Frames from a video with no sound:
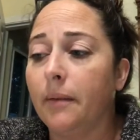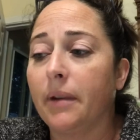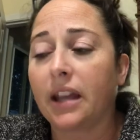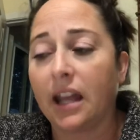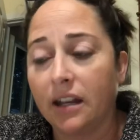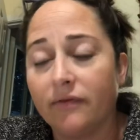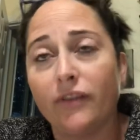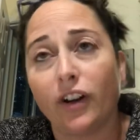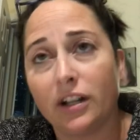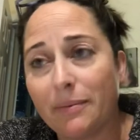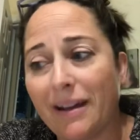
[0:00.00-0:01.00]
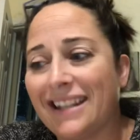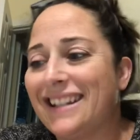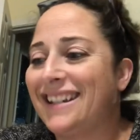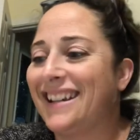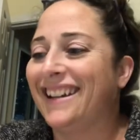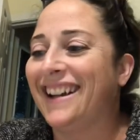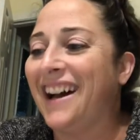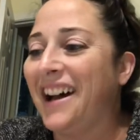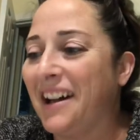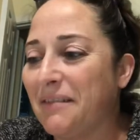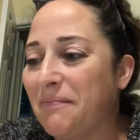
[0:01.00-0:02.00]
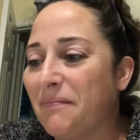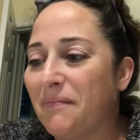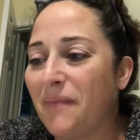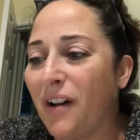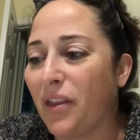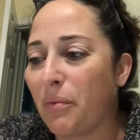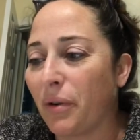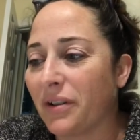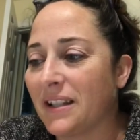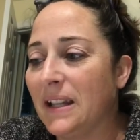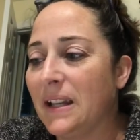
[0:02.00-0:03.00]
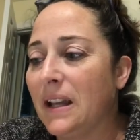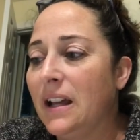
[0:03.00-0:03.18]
Again, very dependent on the person.